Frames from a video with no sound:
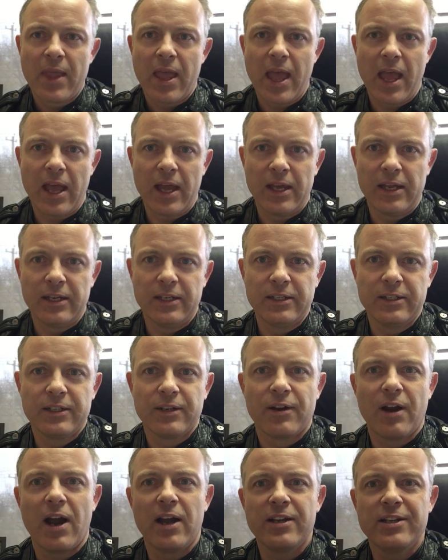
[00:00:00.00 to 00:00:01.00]

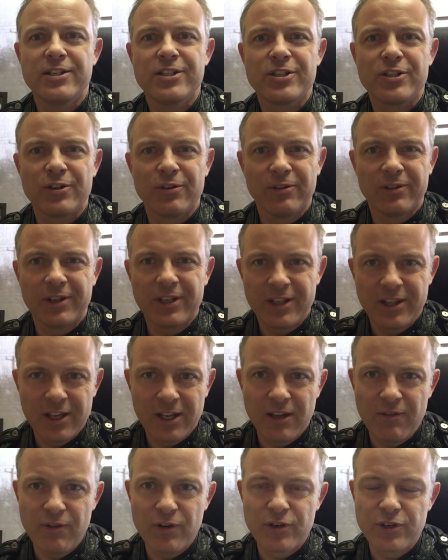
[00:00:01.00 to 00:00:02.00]
And I certainly
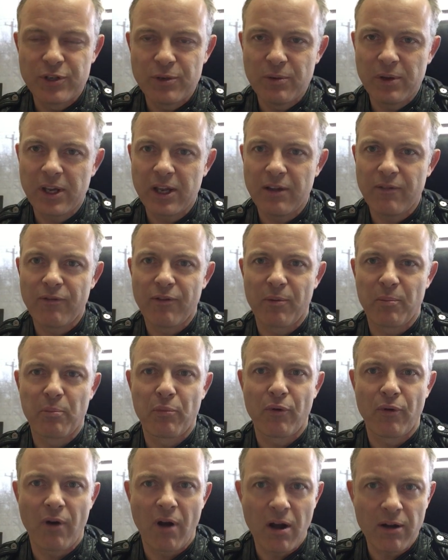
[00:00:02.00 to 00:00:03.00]
think if you're doing it for
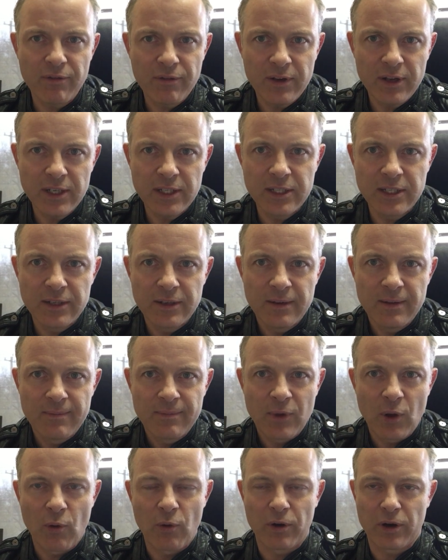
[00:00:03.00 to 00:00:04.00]
profit
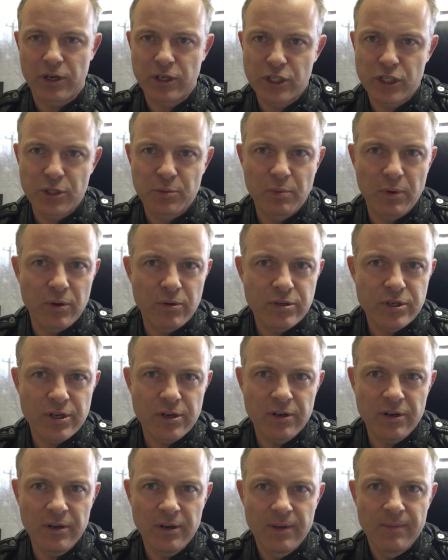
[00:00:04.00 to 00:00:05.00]
or
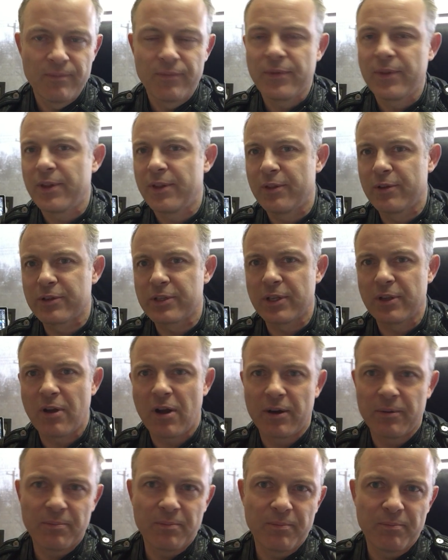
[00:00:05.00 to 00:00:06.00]
exposure, there's a
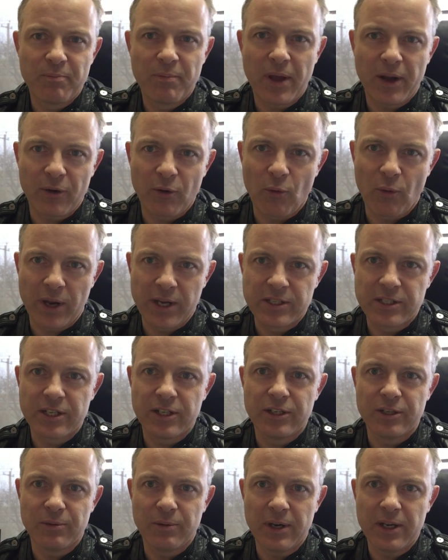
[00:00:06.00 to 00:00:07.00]
lot better ways
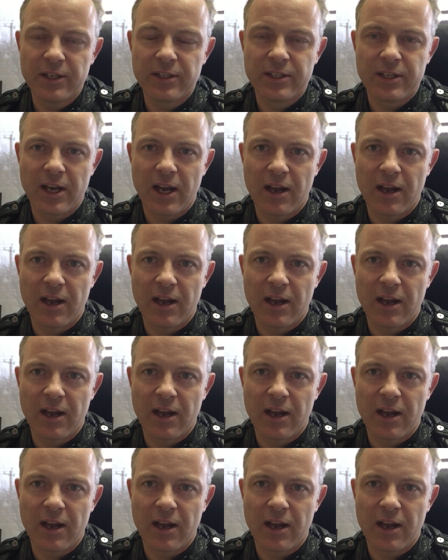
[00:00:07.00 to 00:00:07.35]
to do it.